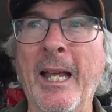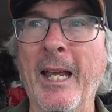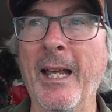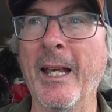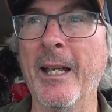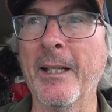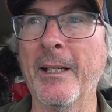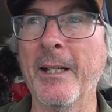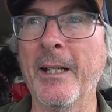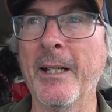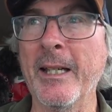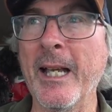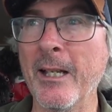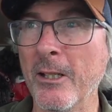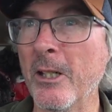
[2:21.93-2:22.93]
And uh,
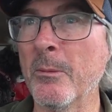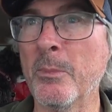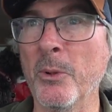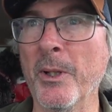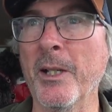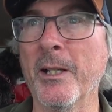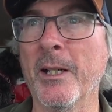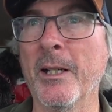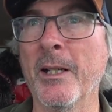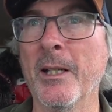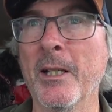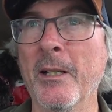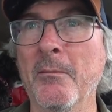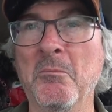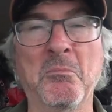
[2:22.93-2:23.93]
yeah, Long Point.
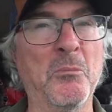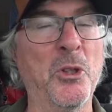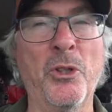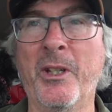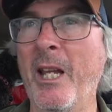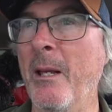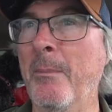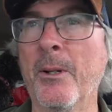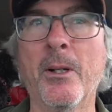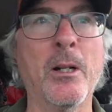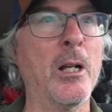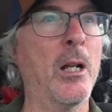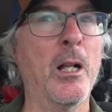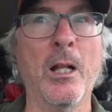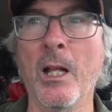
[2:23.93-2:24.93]
Uh, used to camp here
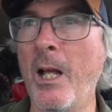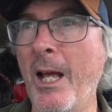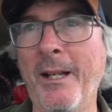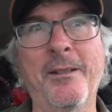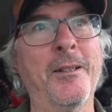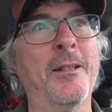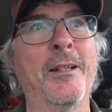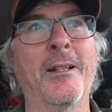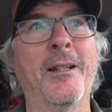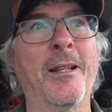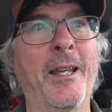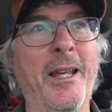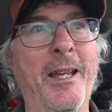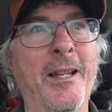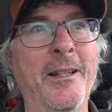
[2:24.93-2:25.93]
a lot
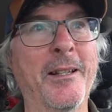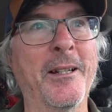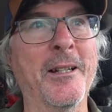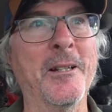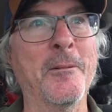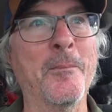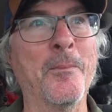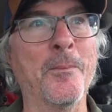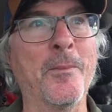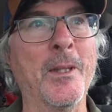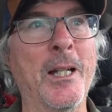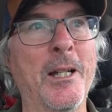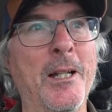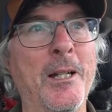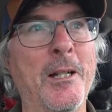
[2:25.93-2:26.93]
and um,
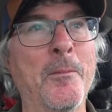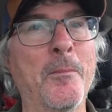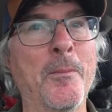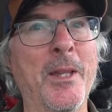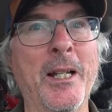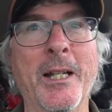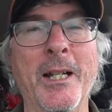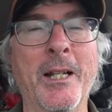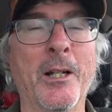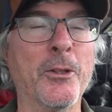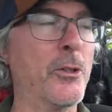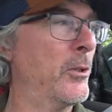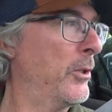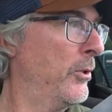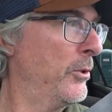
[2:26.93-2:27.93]
um, then I
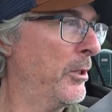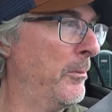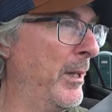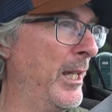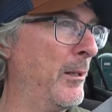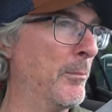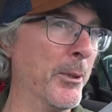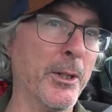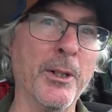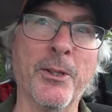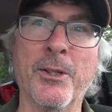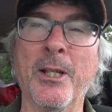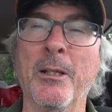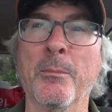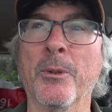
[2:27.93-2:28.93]
also used to ban
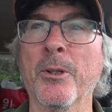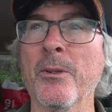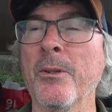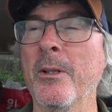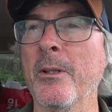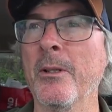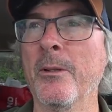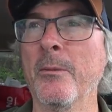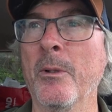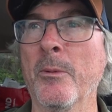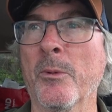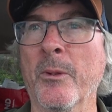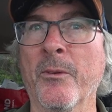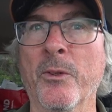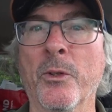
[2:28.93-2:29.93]
birds at the bird uh,
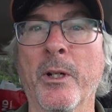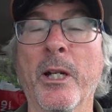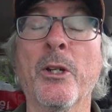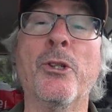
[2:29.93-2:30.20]
observatory.